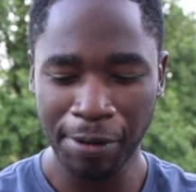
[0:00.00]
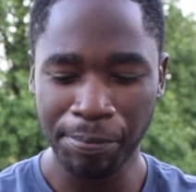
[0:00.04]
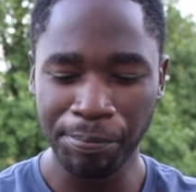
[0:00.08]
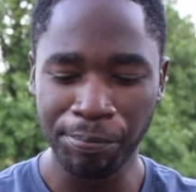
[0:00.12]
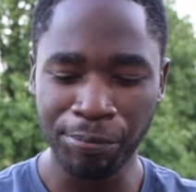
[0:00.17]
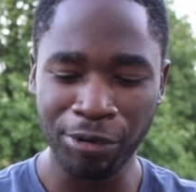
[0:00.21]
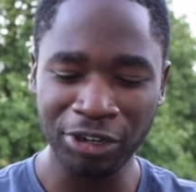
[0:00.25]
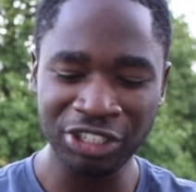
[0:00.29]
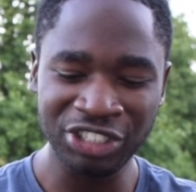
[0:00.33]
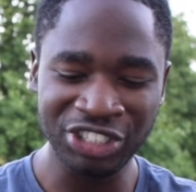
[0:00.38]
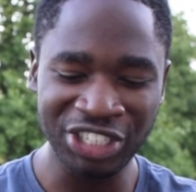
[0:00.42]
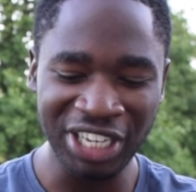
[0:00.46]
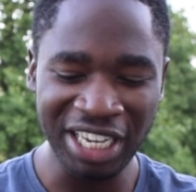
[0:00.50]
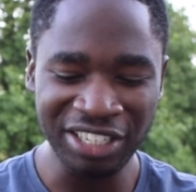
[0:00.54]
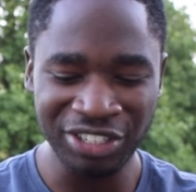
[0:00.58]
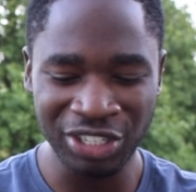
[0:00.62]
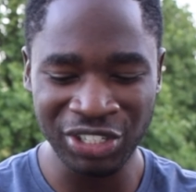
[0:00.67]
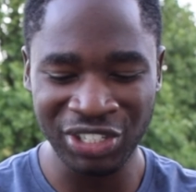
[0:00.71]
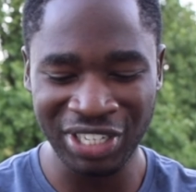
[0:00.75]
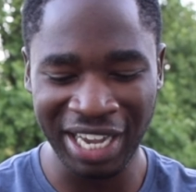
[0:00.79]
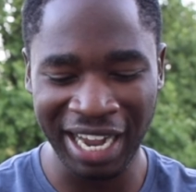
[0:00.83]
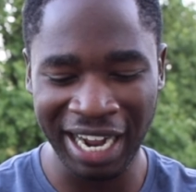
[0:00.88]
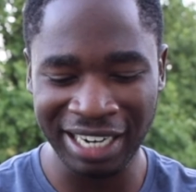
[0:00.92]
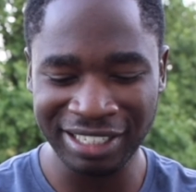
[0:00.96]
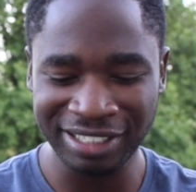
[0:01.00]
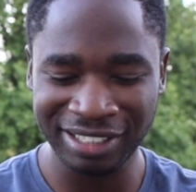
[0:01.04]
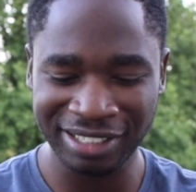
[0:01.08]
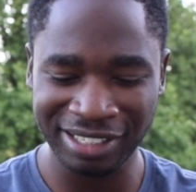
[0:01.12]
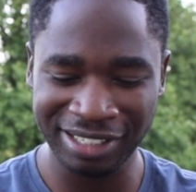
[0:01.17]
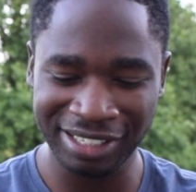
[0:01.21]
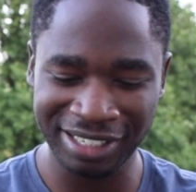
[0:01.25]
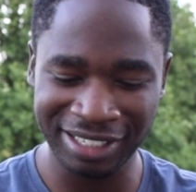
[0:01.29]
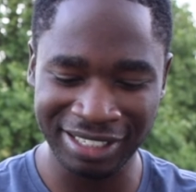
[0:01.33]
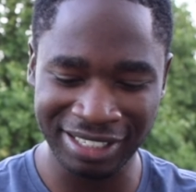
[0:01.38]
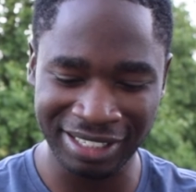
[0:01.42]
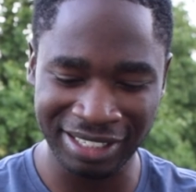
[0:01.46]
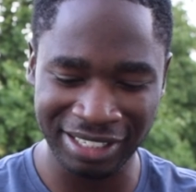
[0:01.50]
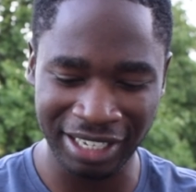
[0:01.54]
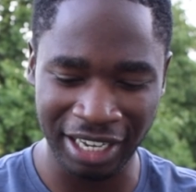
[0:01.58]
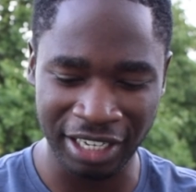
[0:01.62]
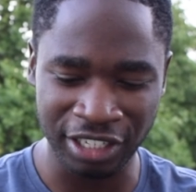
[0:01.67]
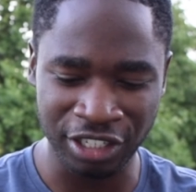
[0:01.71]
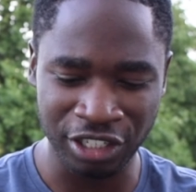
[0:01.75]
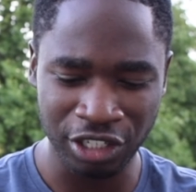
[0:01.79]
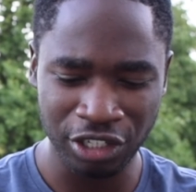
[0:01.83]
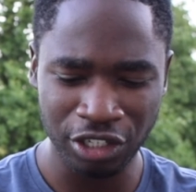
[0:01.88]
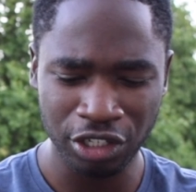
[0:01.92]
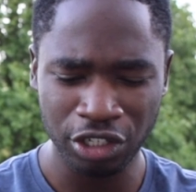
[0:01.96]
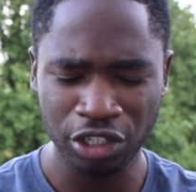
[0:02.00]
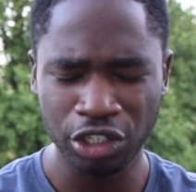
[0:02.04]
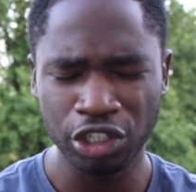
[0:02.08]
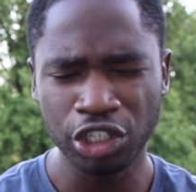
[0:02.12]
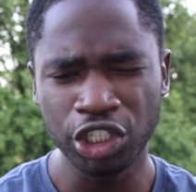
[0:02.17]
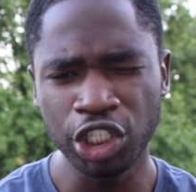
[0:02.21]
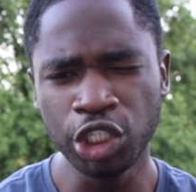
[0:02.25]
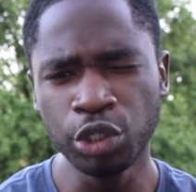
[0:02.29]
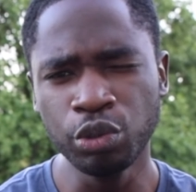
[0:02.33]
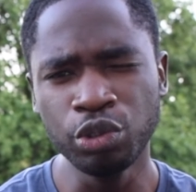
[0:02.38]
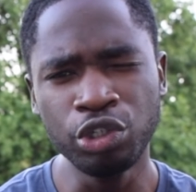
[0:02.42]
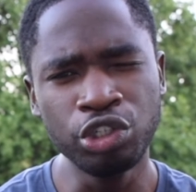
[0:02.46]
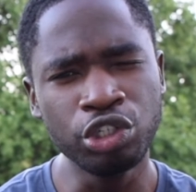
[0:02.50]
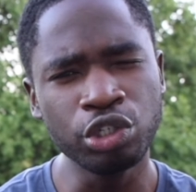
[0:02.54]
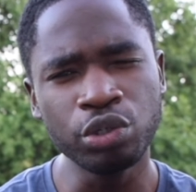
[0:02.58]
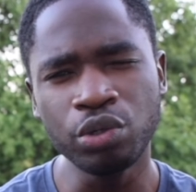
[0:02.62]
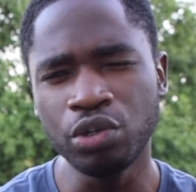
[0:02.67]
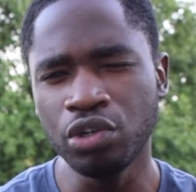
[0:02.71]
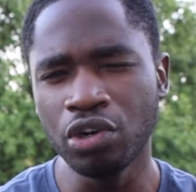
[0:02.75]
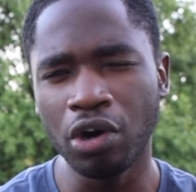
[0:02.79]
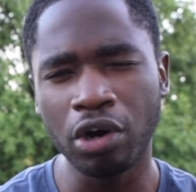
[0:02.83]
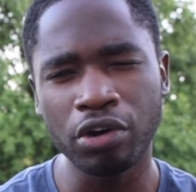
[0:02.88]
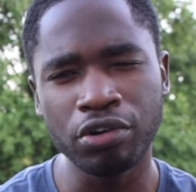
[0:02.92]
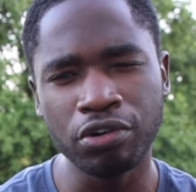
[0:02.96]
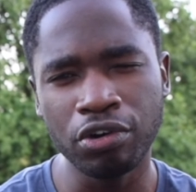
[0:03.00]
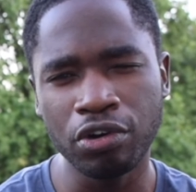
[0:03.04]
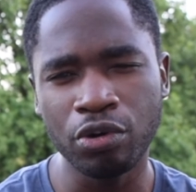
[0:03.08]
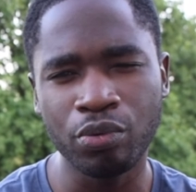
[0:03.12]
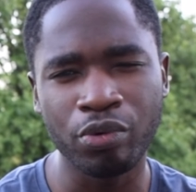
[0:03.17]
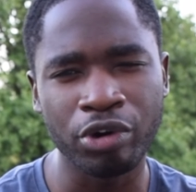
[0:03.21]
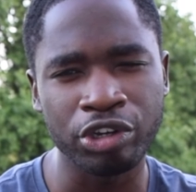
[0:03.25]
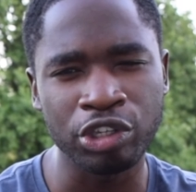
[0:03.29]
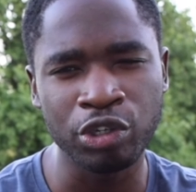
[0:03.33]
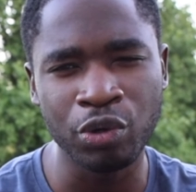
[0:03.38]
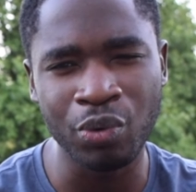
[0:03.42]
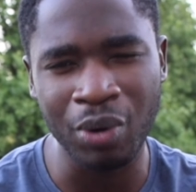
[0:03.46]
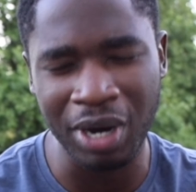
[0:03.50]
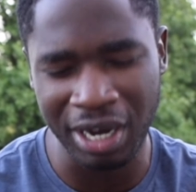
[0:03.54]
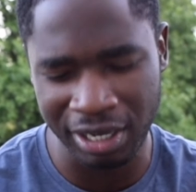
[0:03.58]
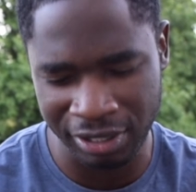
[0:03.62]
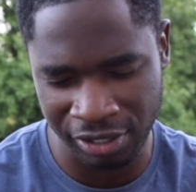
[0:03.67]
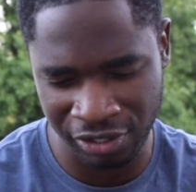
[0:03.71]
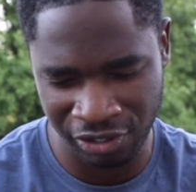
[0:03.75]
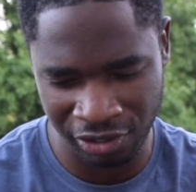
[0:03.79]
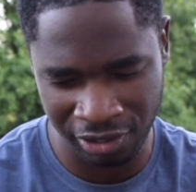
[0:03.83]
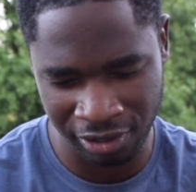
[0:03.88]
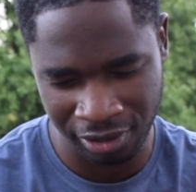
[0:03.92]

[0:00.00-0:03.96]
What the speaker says: But Jesus answered and said, 'You do not know what you ask.